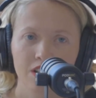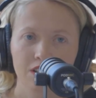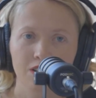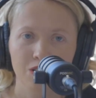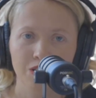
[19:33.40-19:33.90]
the
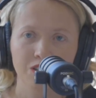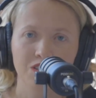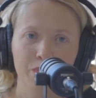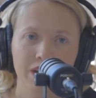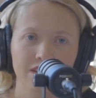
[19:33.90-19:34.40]
longer you're
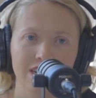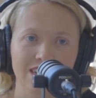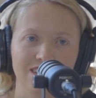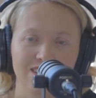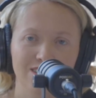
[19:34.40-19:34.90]

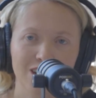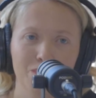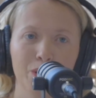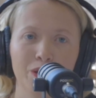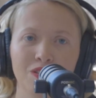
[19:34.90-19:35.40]
spending on that
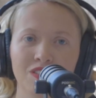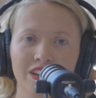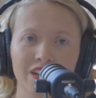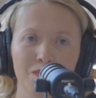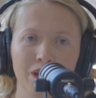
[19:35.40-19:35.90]
post, they're going
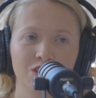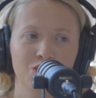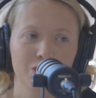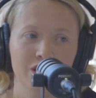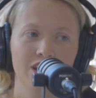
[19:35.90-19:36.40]
to make sure
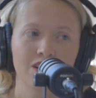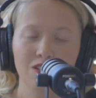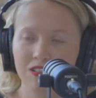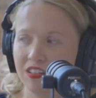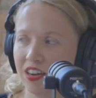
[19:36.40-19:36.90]
that
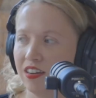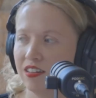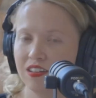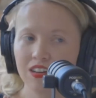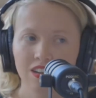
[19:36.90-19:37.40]
content
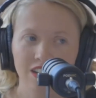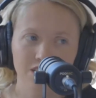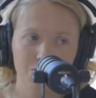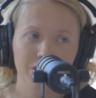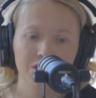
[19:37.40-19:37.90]
gets
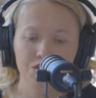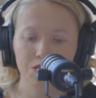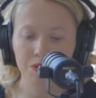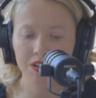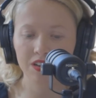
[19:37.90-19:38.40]

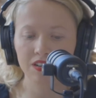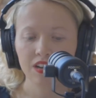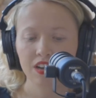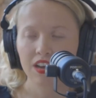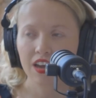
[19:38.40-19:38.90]
redistributed.
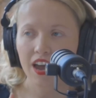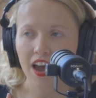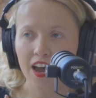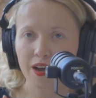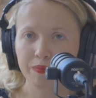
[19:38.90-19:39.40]

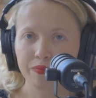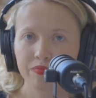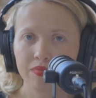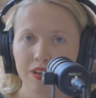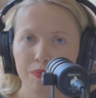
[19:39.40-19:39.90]

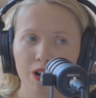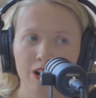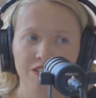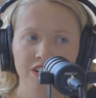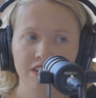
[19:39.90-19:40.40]
They're
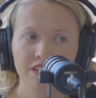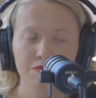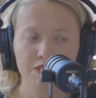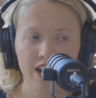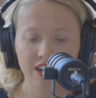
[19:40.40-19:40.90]
prioritising
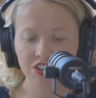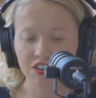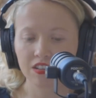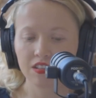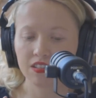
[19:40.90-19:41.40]

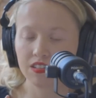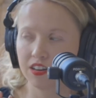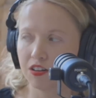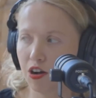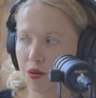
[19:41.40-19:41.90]
reactions and
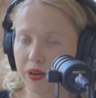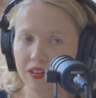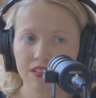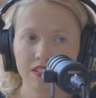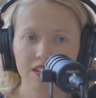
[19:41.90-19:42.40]

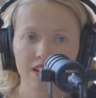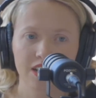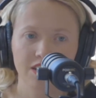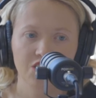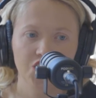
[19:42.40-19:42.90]
comments and then
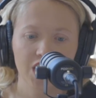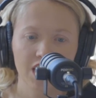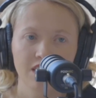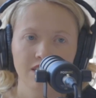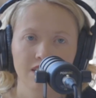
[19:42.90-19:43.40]

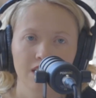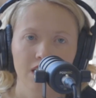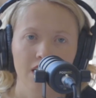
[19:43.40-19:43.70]
shares.